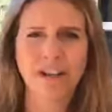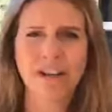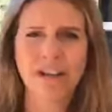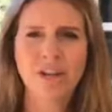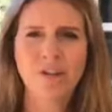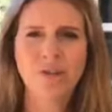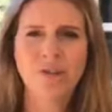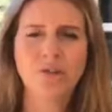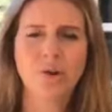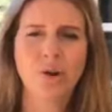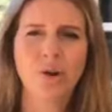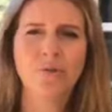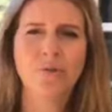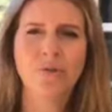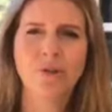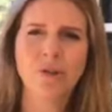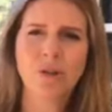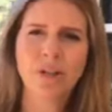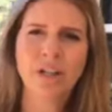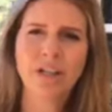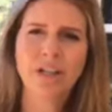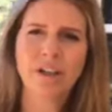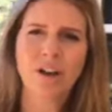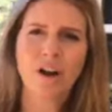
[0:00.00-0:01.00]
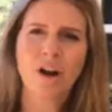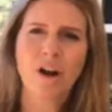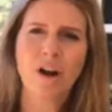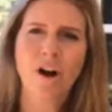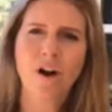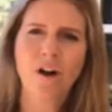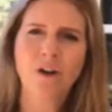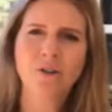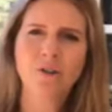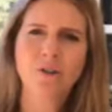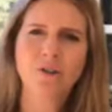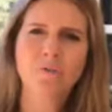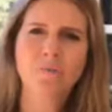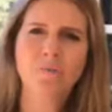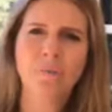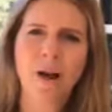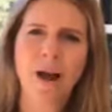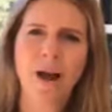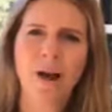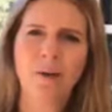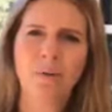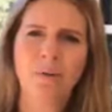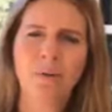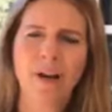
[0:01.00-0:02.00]
So if you're in a hard
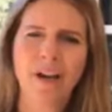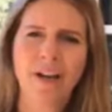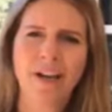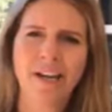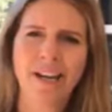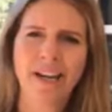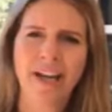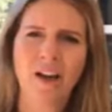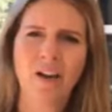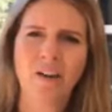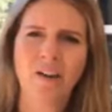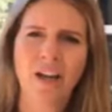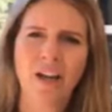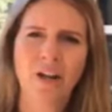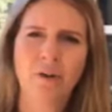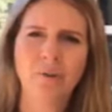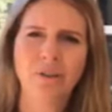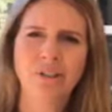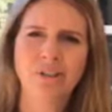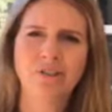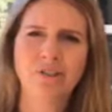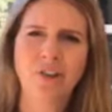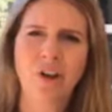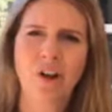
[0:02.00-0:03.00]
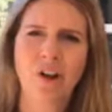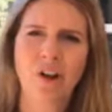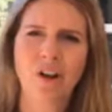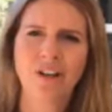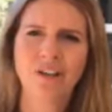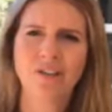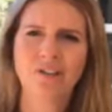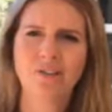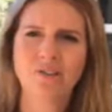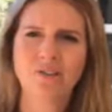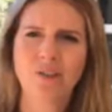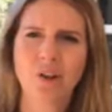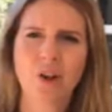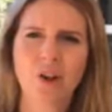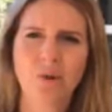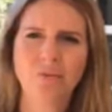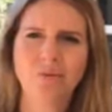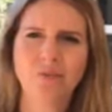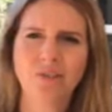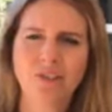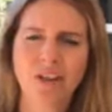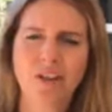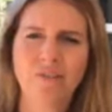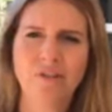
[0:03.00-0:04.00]
spot right now, like we saw in Psalm
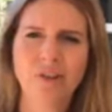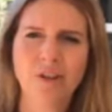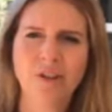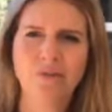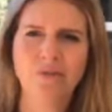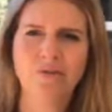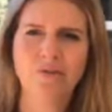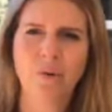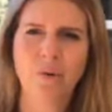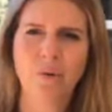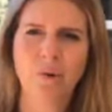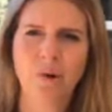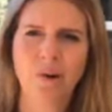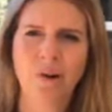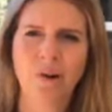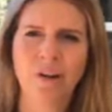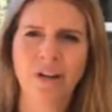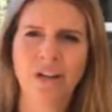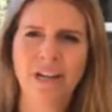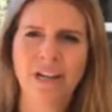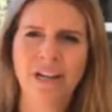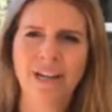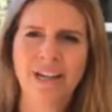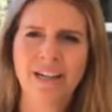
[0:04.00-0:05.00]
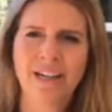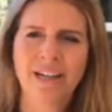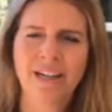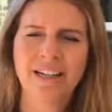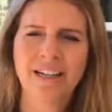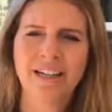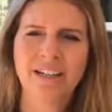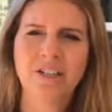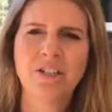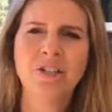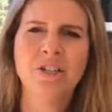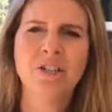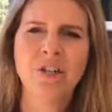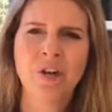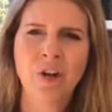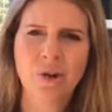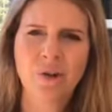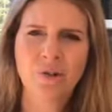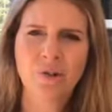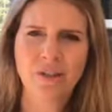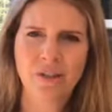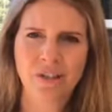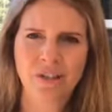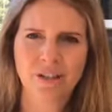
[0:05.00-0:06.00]
74,
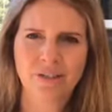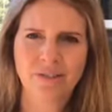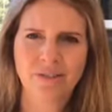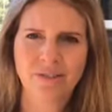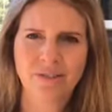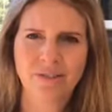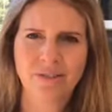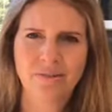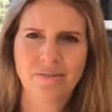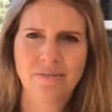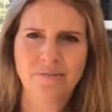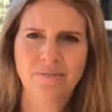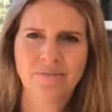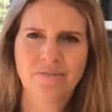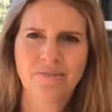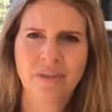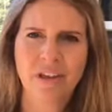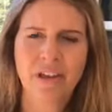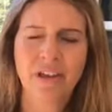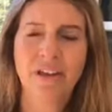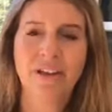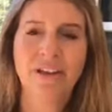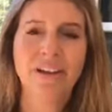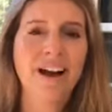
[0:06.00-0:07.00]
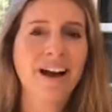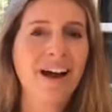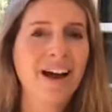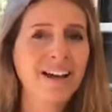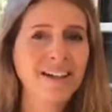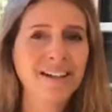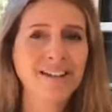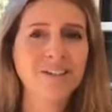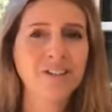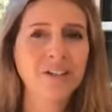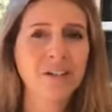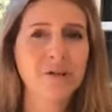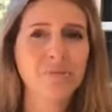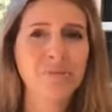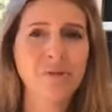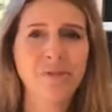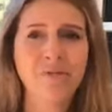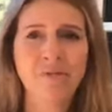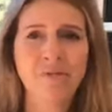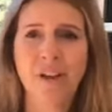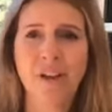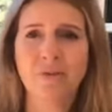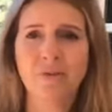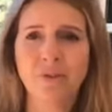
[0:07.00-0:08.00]
know this. God is going to be
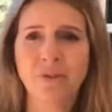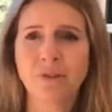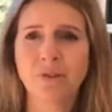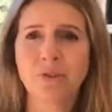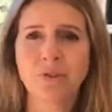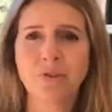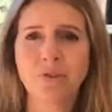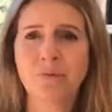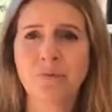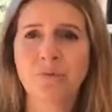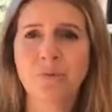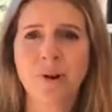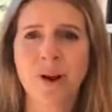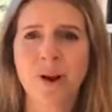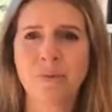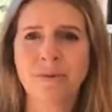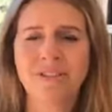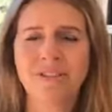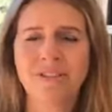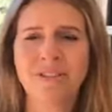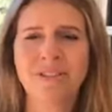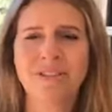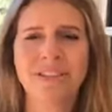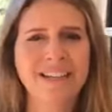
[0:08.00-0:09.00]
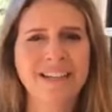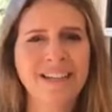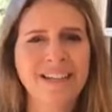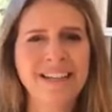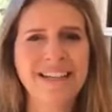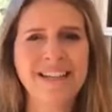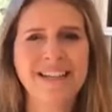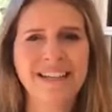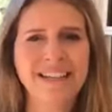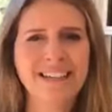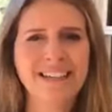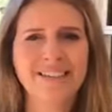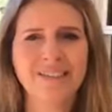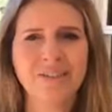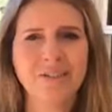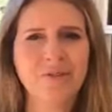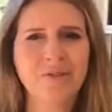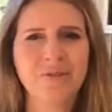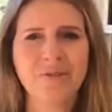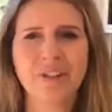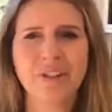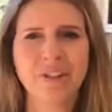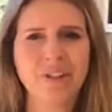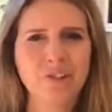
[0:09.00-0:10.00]
faithful to his promises and he isn't
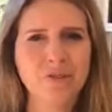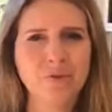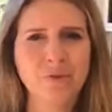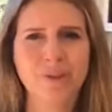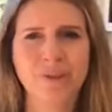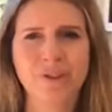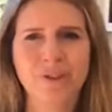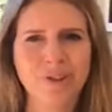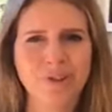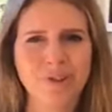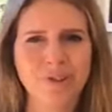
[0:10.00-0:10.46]
finished with you